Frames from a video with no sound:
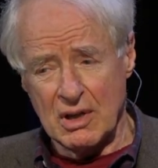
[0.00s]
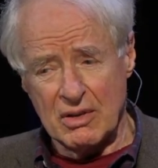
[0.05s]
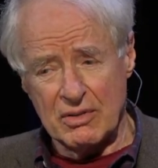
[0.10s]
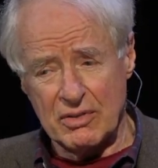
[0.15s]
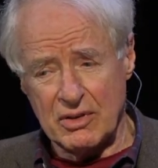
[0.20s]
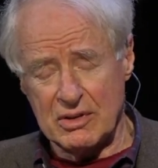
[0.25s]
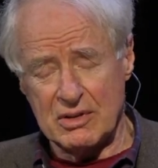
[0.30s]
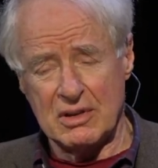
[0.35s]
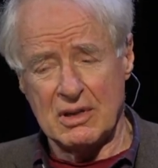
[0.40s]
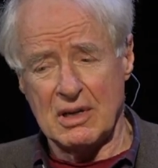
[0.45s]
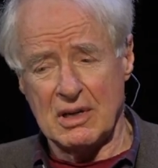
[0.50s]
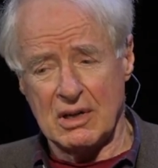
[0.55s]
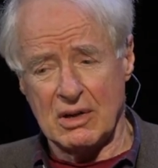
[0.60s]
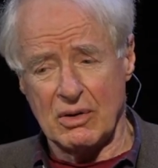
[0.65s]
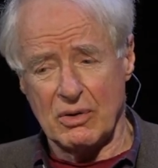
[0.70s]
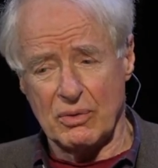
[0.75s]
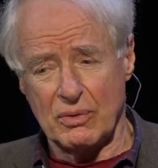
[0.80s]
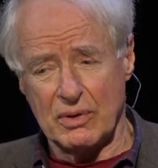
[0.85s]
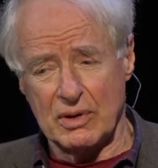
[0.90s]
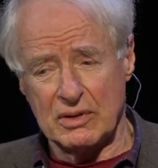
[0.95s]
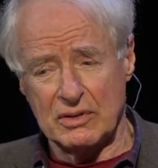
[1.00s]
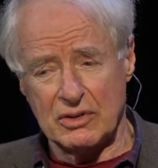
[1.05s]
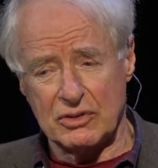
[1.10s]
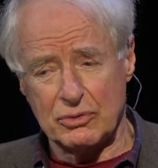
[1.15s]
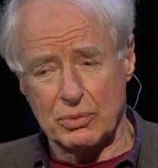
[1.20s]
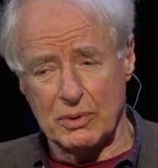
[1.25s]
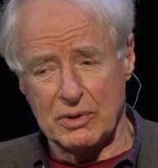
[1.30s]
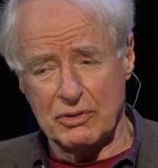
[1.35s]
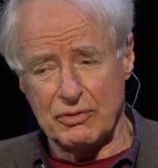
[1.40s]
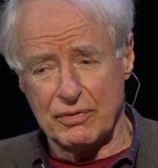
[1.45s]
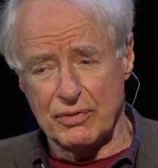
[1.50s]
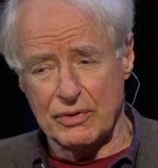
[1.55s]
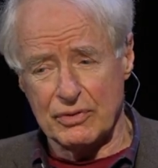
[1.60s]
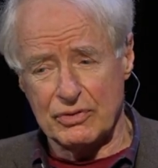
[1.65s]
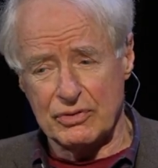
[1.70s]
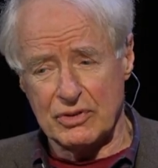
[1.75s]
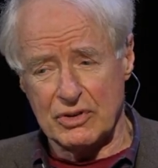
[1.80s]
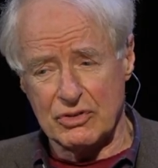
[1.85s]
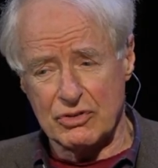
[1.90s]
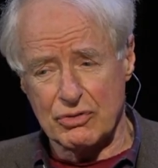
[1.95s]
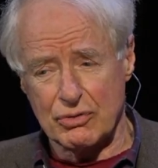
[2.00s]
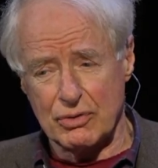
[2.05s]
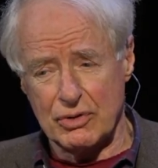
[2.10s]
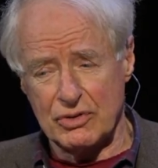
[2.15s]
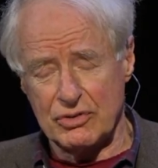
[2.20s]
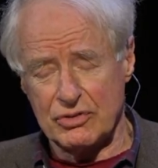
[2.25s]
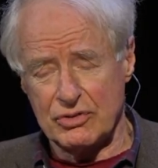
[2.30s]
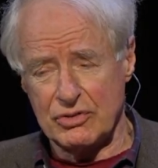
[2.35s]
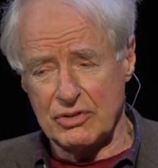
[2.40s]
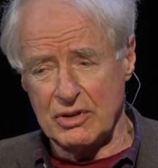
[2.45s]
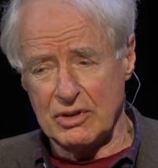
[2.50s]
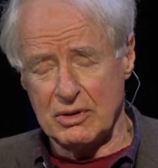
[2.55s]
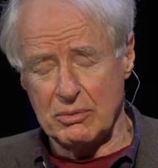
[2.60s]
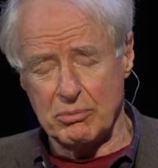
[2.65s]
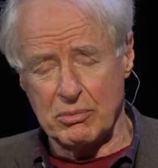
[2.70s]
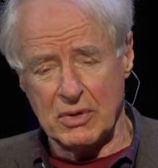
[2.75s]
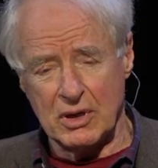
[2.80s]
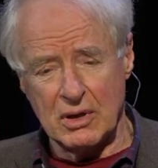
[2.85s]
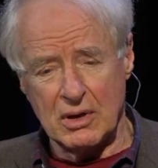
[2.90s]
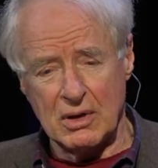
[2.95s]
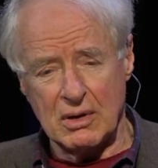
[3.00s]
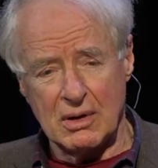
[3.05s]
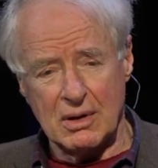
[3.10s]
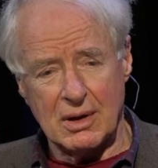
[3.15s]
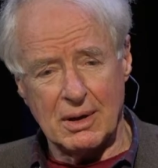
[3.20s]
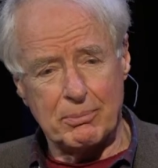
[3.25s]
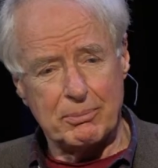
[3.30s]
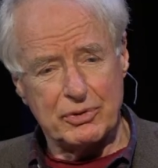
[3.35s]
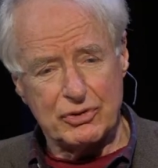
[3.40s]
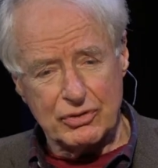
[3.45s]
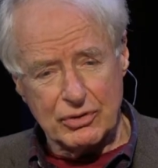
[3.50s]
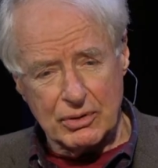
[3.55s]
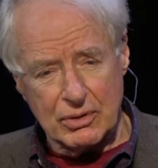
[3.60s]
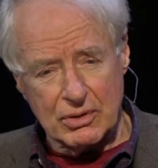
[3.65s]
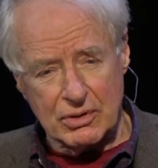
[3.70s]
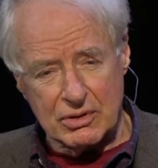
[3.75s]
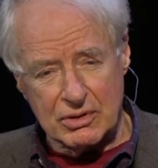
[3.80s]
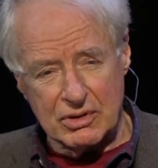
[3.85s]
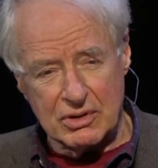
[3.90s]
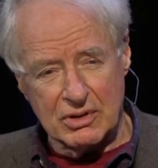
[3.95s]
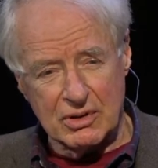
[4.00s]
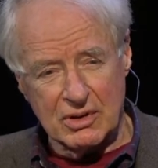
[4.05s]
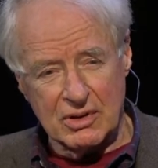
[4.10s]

that now in the 21st century seem absurd.